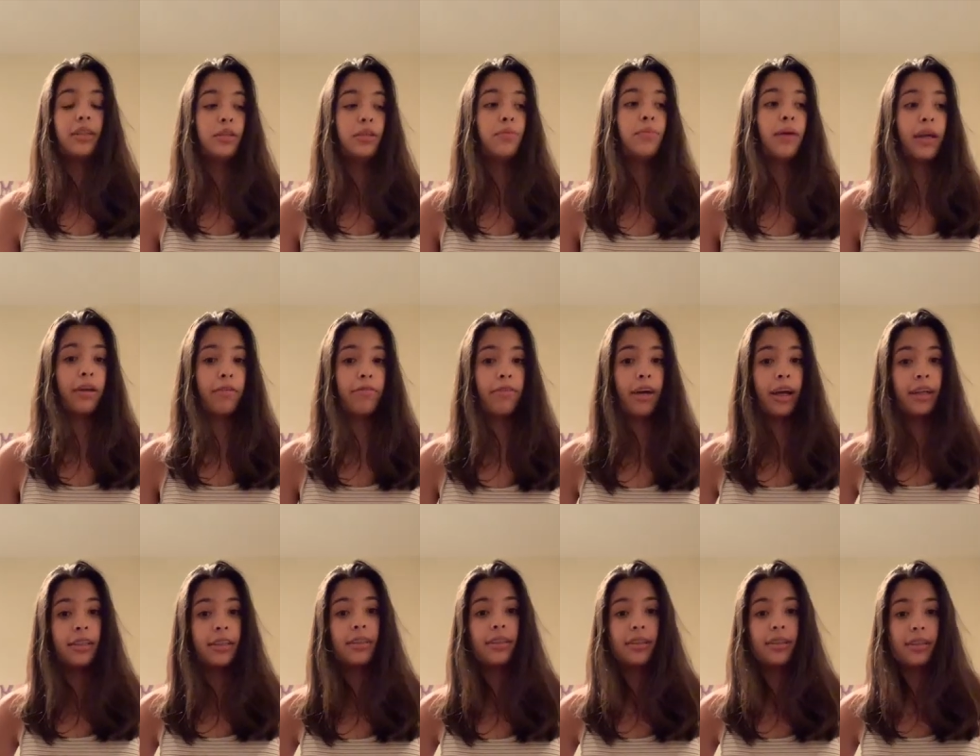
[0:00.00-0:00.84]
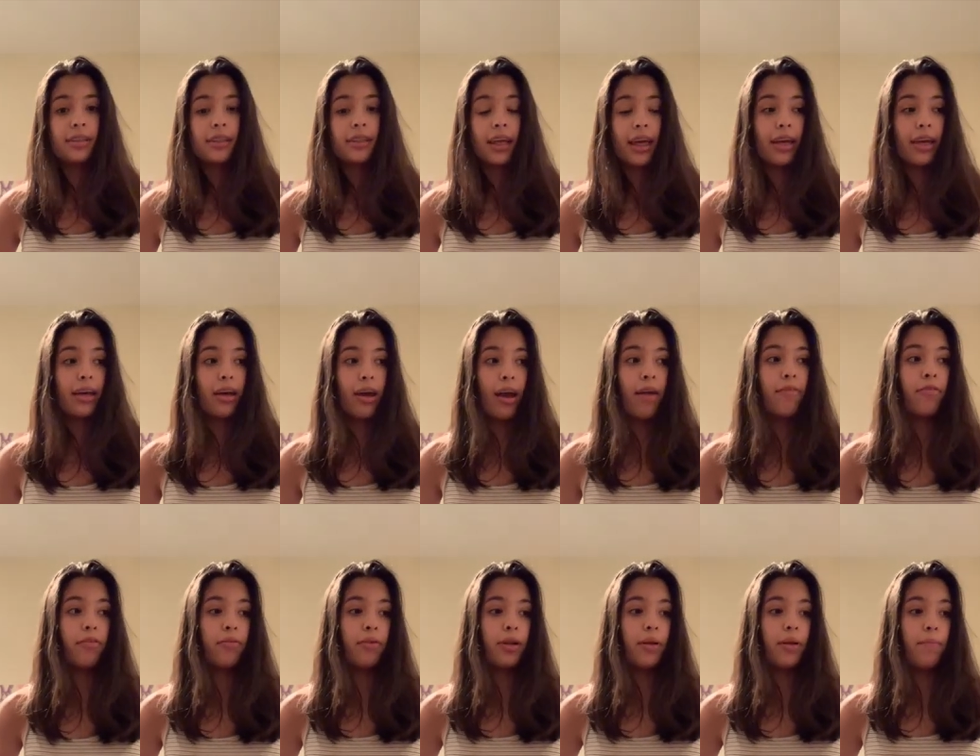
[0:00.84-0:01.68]
you make friends, like
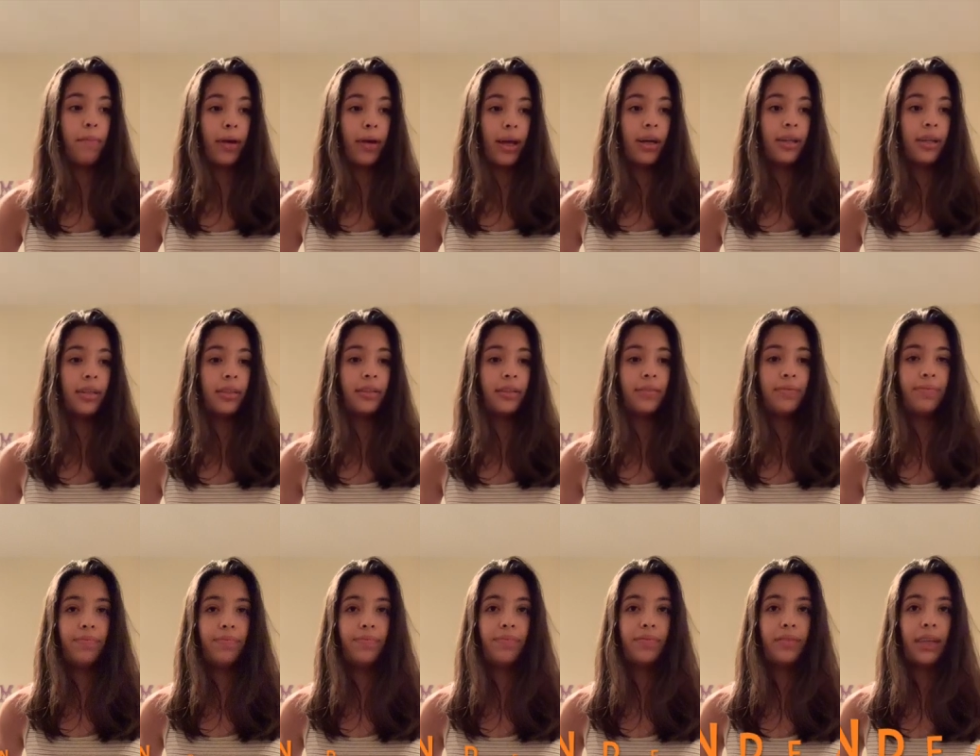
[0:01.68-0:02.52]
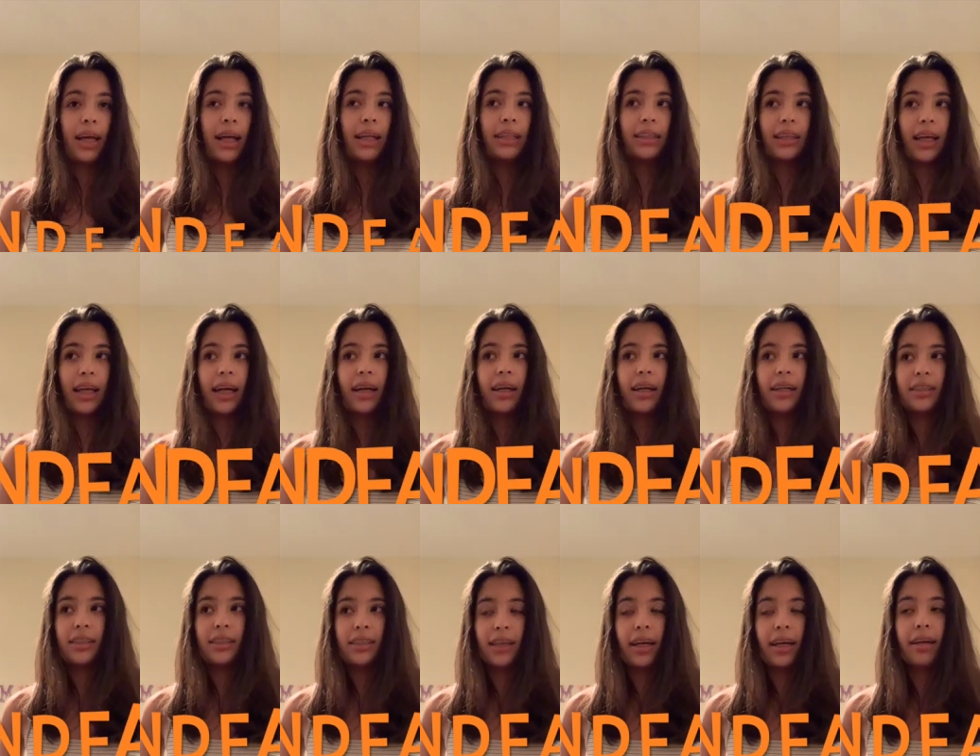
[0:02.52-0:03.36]
everyone in band. It's like a
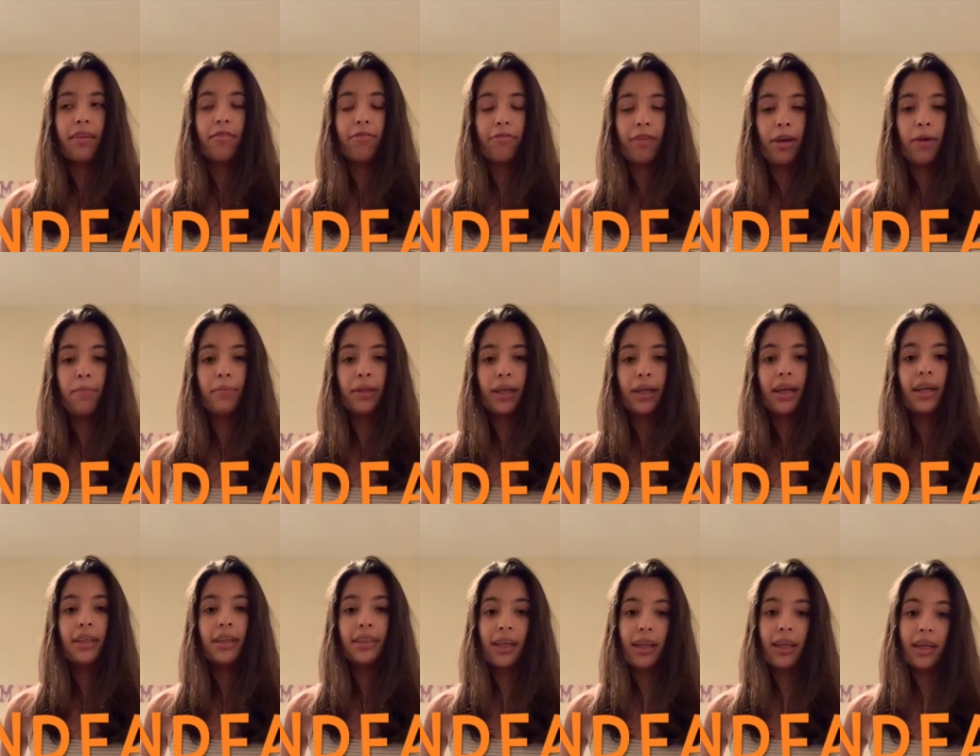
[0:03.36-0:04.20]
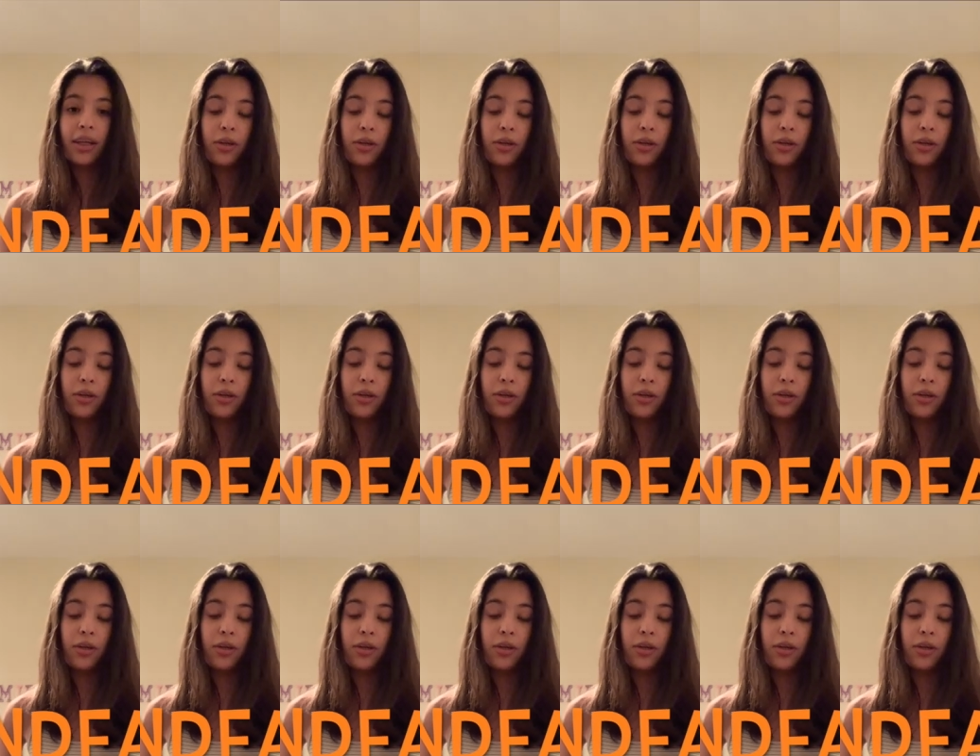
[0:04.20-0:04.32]
second family, a second